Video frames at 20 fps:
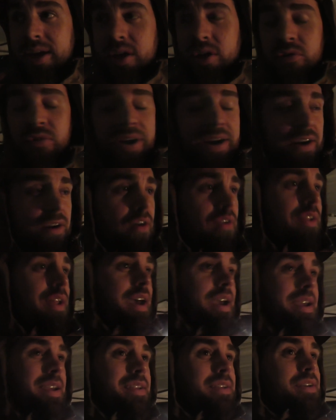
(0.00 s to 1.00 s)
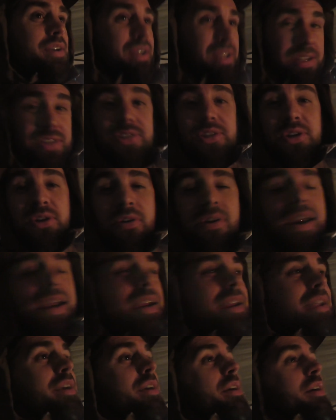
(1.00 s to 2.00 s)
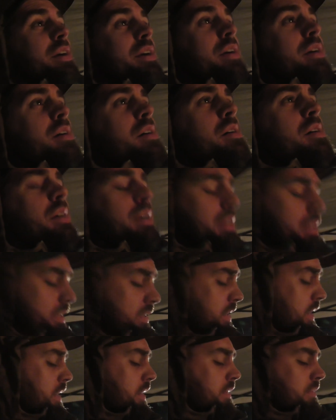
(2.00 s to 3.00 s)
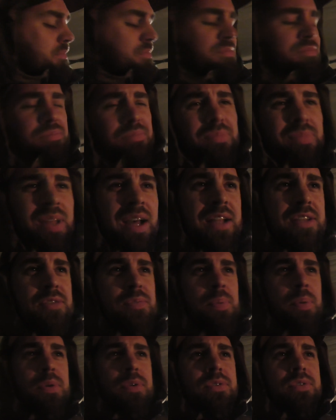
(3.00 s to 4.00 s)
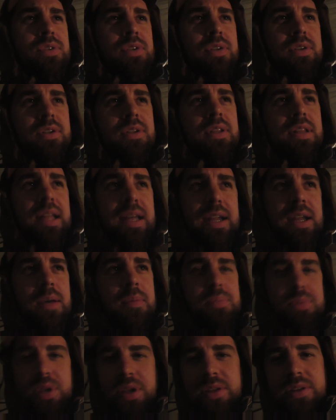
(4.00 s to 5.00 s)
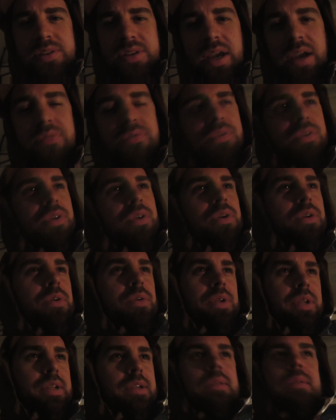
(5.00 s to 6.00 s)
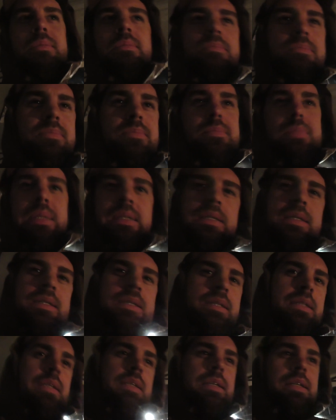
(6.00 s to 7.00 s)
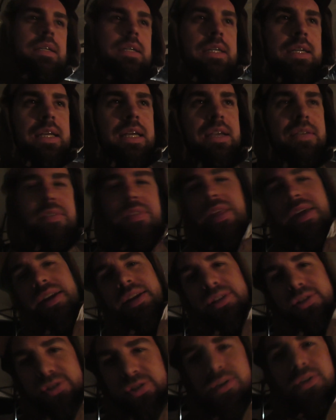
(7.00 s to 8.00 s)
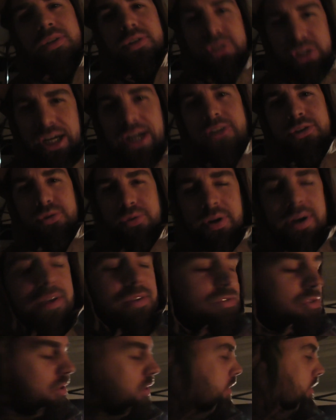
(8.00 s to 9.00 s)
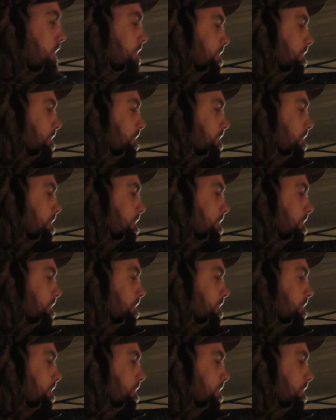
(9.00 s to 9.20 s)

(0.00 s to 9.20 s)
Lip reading: Rained all night, still raining. Not supposed to let up till this afternoon, and even then it's still the chance of rain, so